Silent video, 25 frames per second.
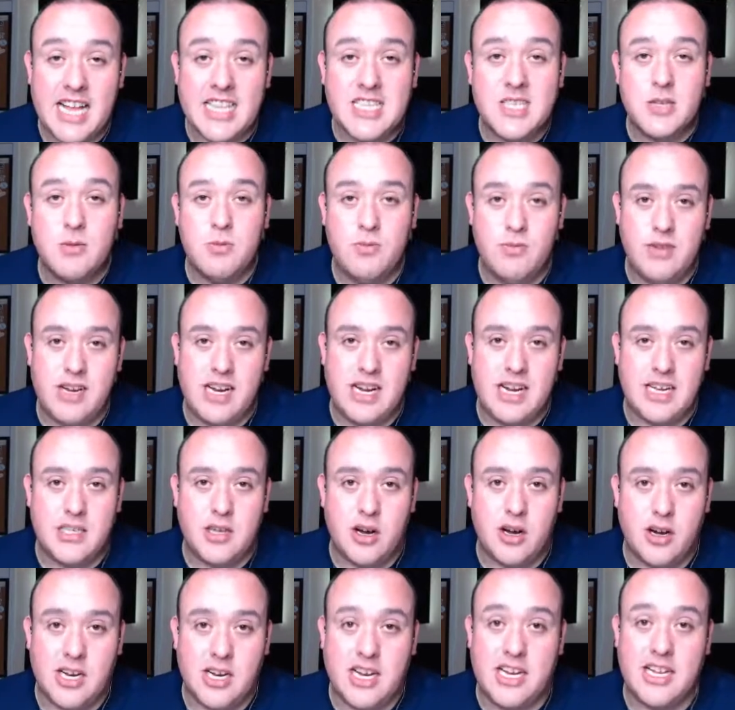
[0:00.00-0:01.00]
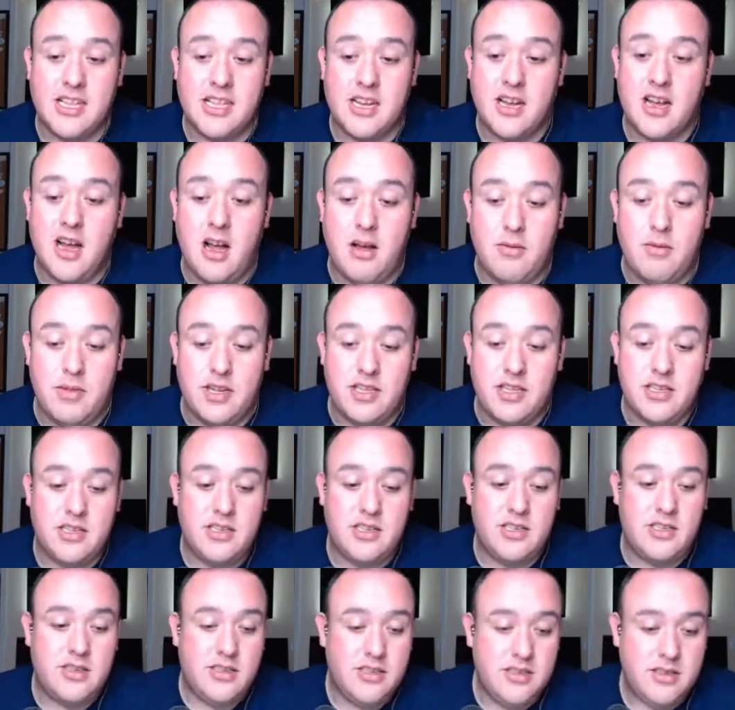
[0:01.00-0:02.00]
that's when I start to get the
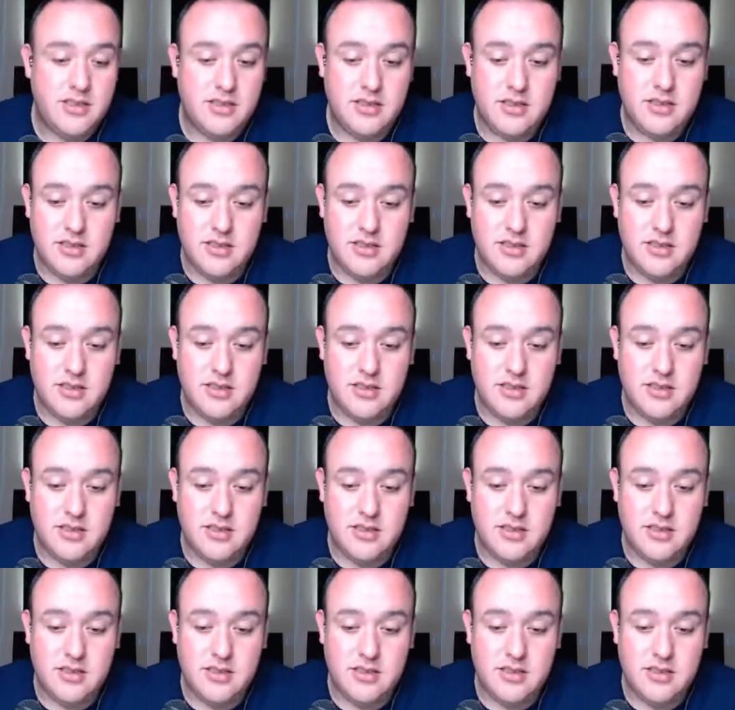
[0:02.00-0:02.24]
comments.